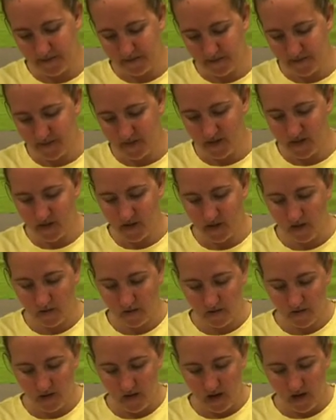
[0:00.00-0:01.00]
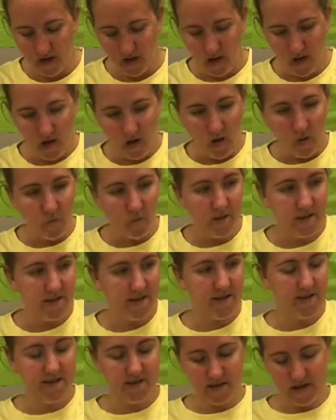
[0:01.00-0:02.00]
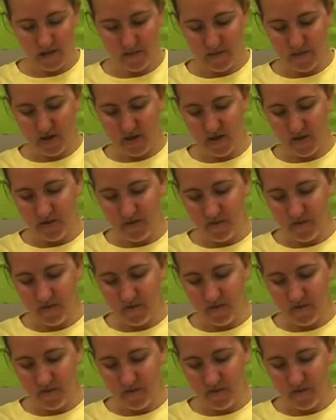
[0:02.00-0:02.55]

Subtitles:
So with this step 2,